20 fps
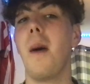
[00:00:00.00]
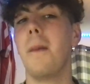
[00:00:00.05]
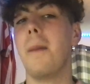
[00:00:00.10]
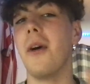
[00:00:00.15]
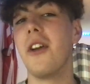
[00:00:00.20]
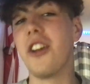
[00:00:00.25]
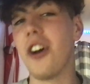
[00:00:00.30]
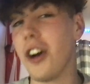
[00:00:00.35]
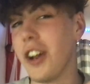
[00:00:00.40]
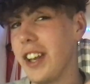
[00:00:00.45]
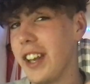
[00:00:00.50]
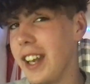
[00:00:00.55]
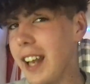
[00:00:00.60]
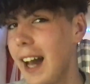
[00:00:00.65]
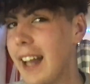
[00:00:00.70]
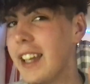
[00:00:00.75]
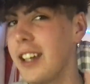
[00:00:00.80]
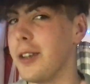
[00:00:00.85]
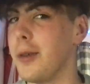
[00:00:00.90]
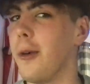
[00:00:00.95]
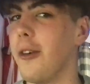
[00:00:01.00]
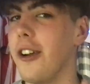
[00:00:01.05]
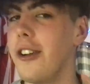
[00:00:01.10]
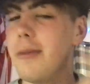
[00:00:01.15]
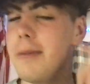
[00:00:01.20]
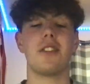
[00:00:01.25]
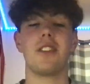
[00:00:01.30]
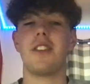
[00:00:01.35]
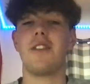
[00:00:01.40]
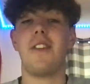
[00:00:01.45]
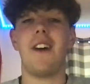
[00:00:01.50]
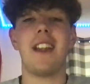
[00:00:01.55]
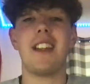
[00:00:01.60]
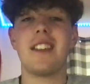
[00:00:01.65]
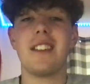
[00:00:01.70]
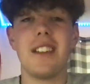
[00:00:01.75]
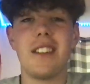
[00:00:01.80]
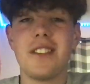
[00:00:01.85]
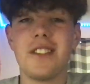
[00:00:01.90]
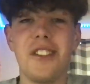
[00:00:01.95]
but not a Nike one. So the fact
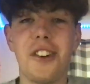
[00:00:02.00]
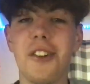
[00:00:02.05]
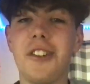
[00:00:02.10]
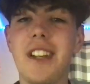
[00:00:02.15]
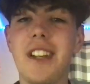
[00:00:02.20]
that there's no